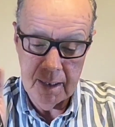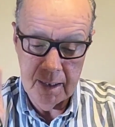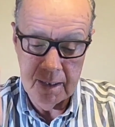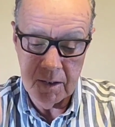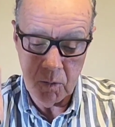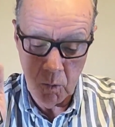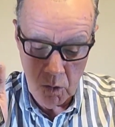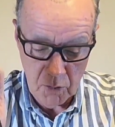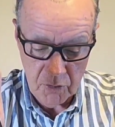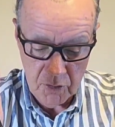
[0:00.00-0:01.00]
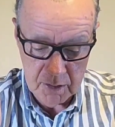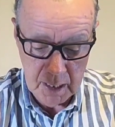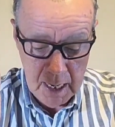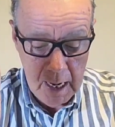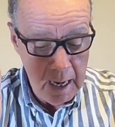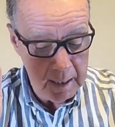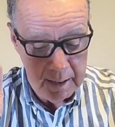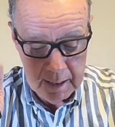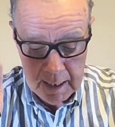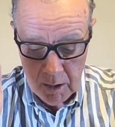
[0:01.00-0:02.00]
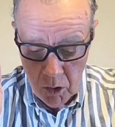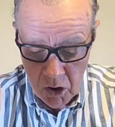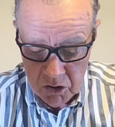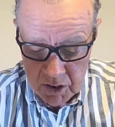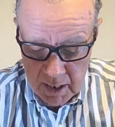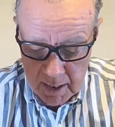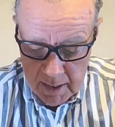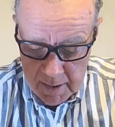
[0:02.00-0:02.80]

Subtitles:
is worth it. And the Nagoya,